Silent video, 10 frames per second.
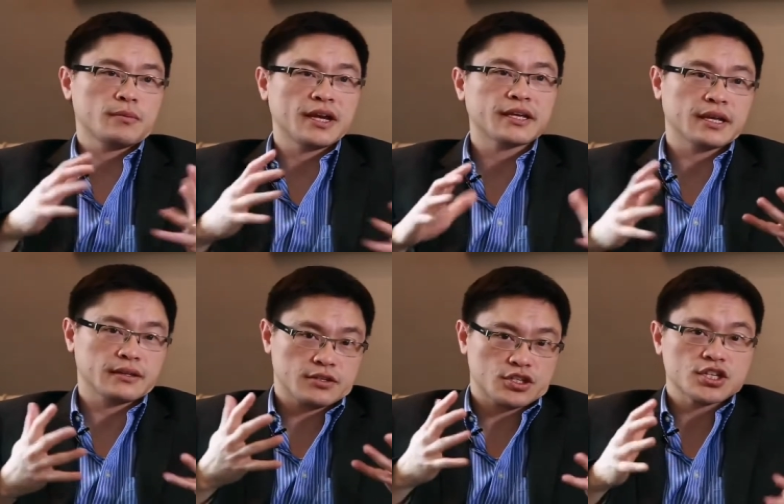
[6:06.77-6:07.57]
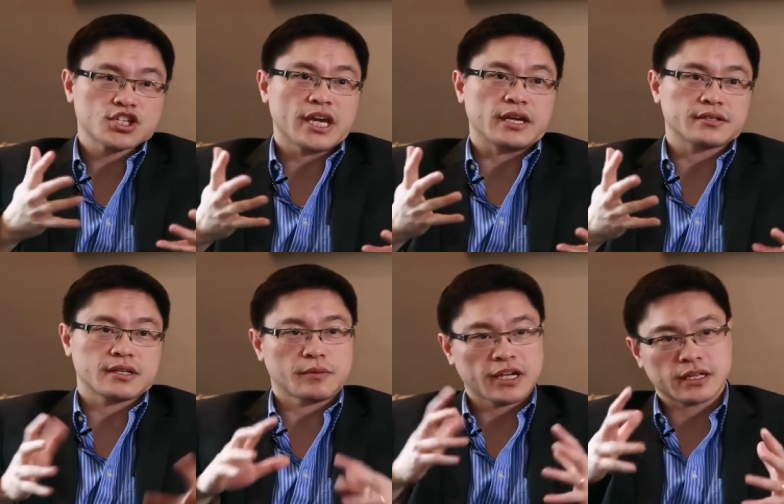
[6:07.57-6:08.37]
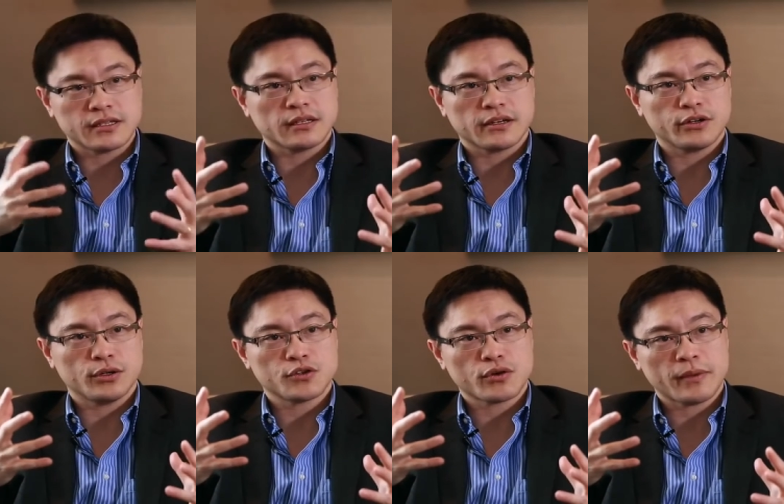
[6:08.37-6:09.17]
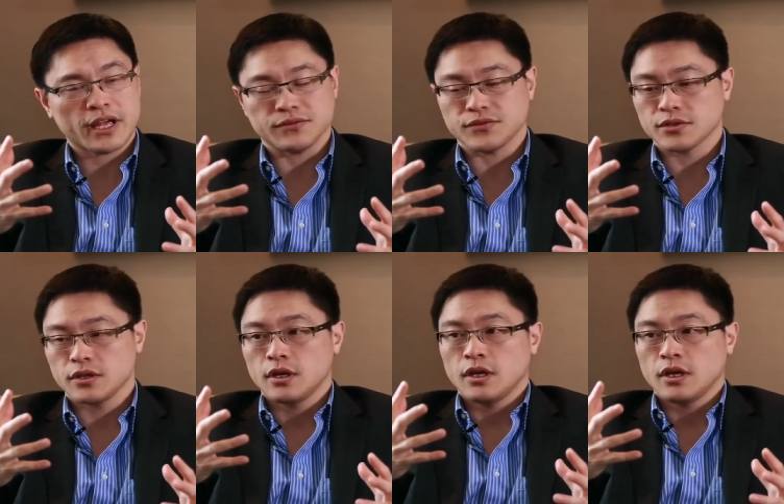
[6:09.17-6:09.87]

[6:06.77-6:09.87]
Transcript: they might get the shakes, they might get delirium tremens.